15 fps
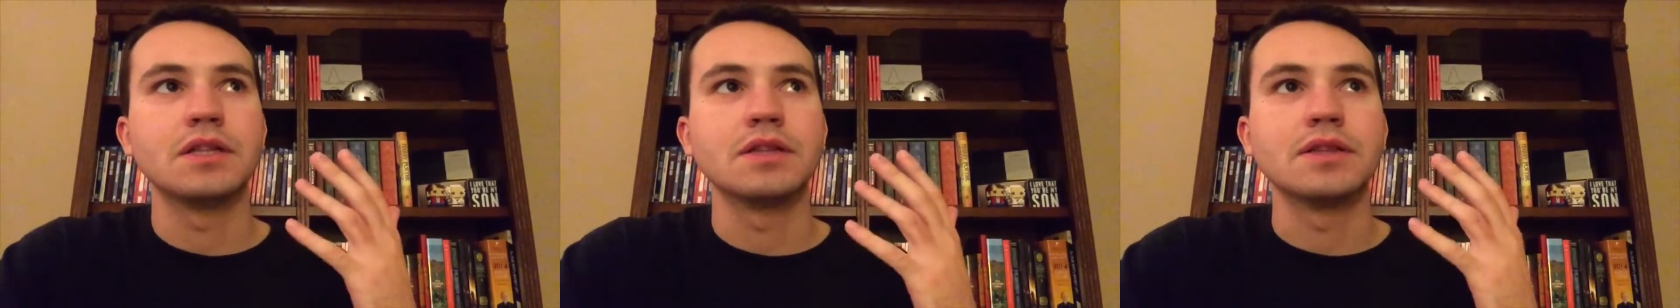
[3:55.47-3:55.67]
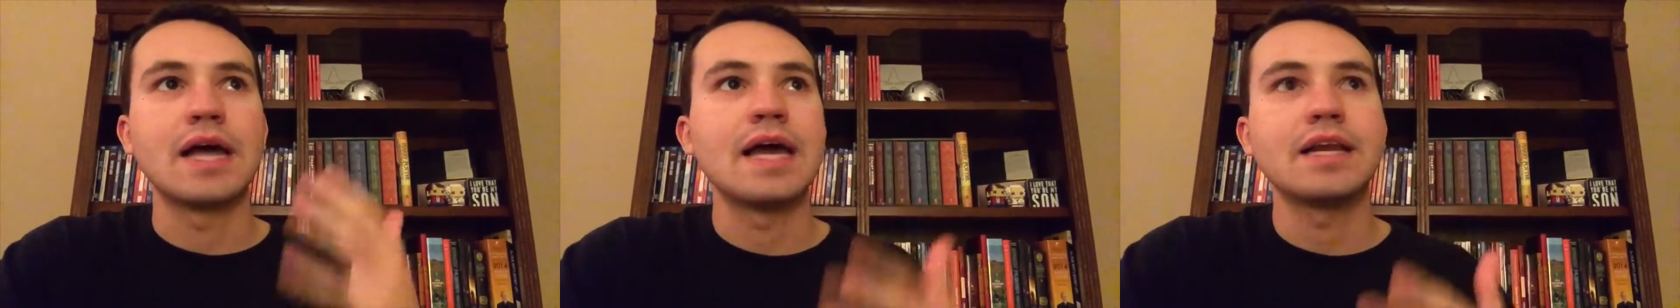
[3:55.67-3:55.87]

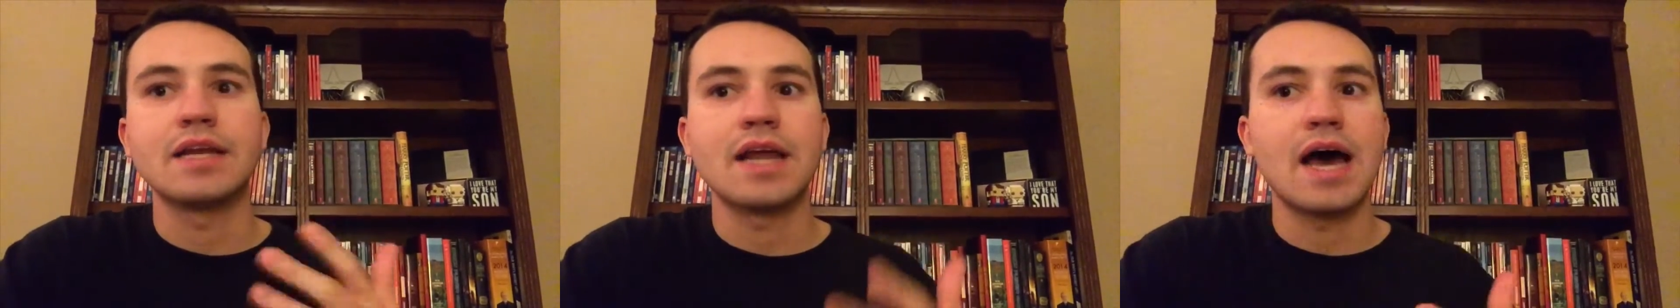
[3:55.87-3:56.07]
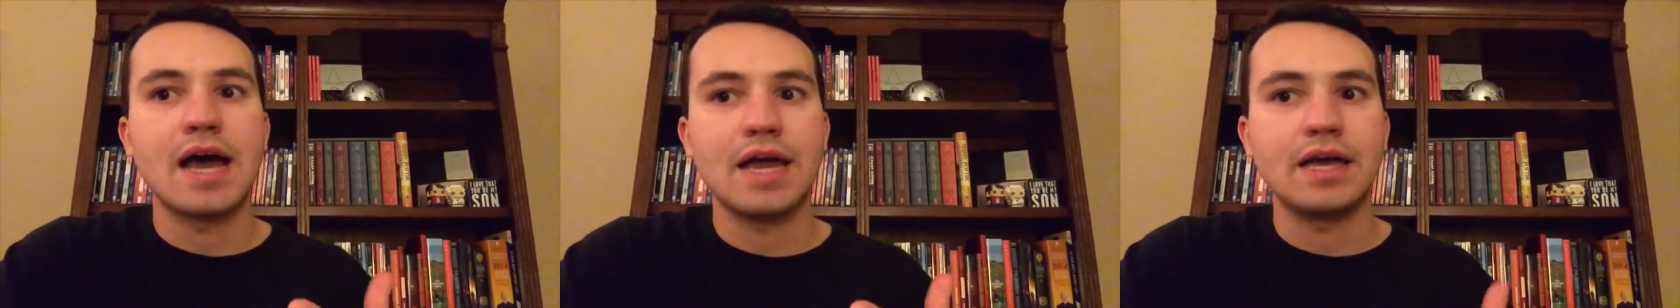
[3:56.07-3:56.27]
late
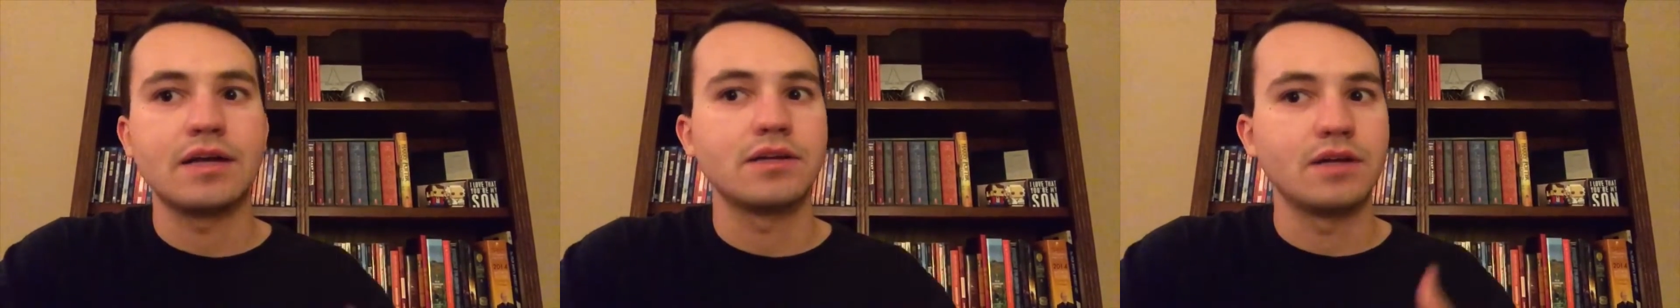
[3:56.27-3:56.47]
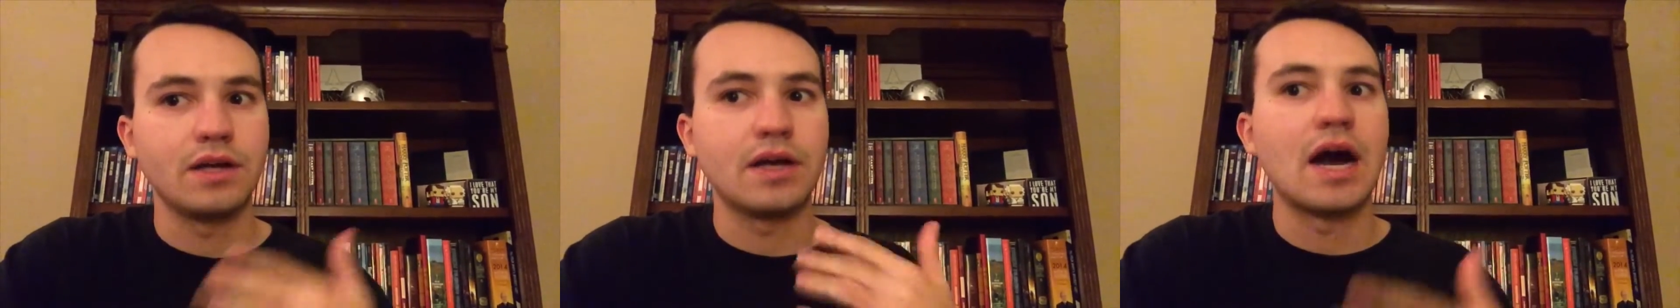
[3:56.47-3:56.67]

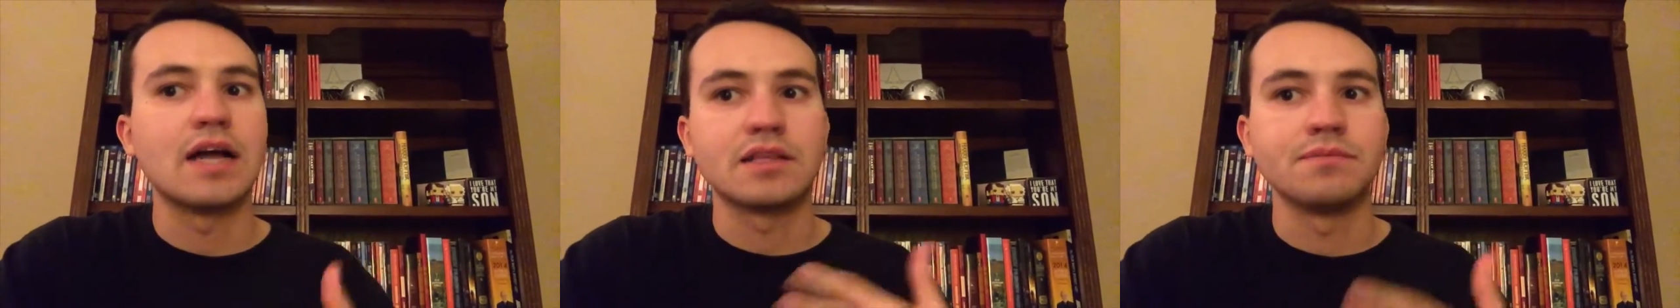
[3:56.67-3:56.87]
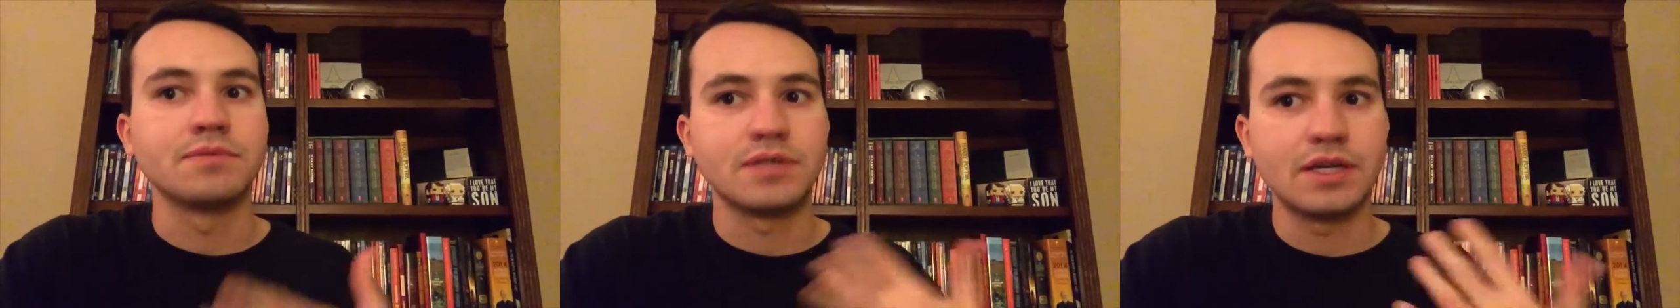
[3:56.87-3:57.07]
night
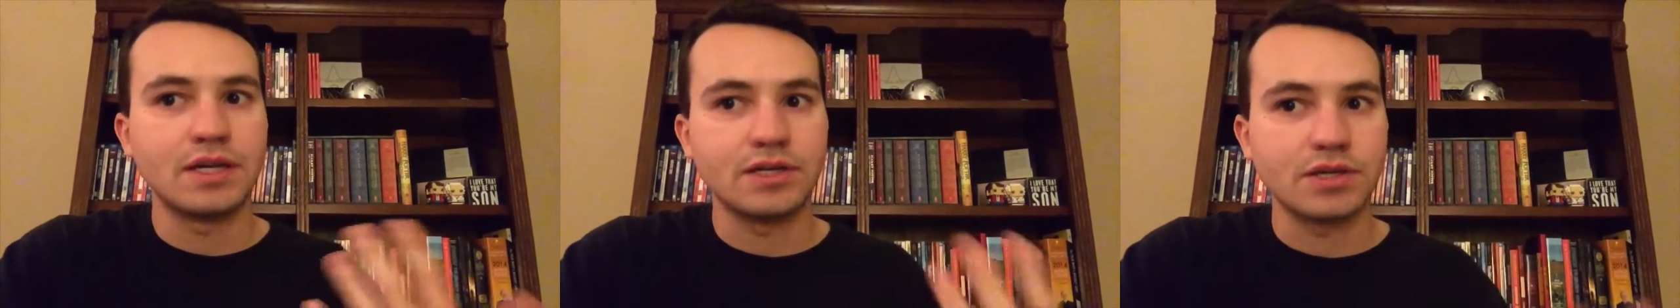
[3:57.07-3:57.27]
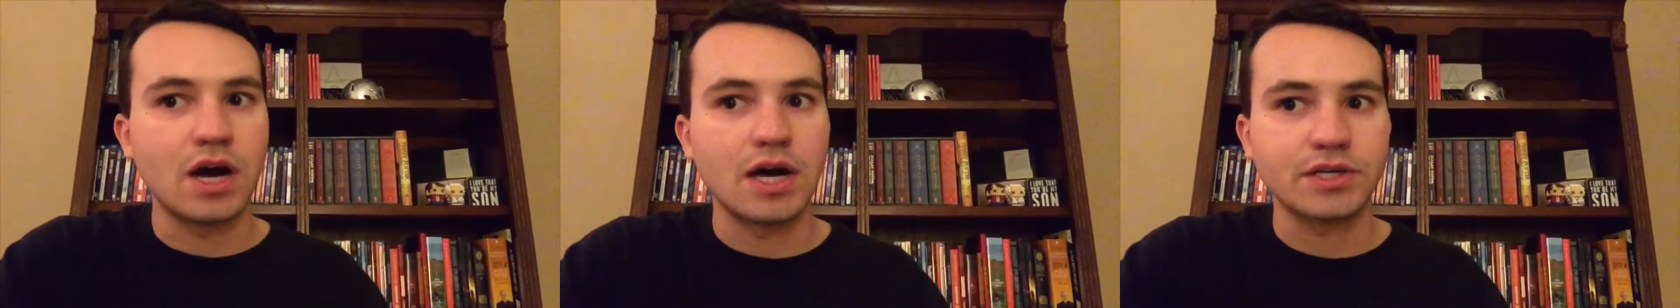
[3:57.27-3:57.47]
Gotham
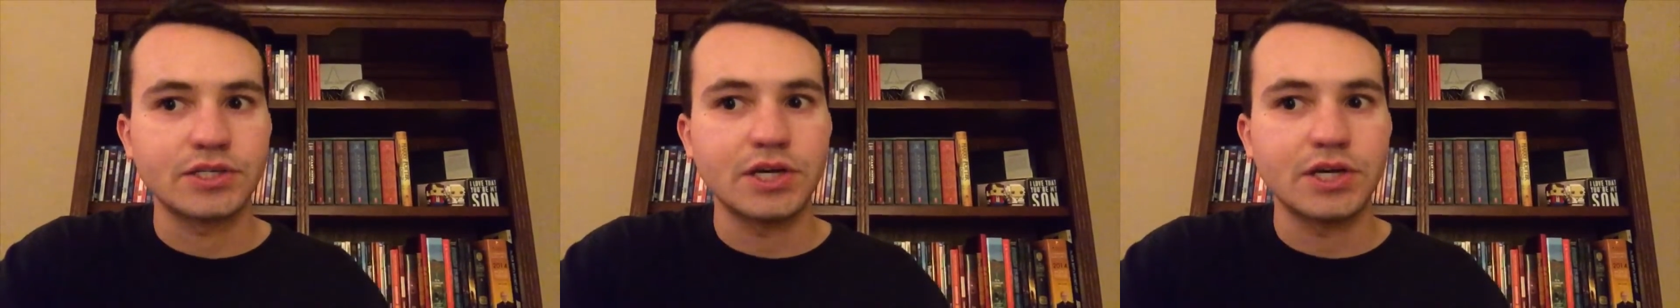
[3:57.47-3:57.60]
City talk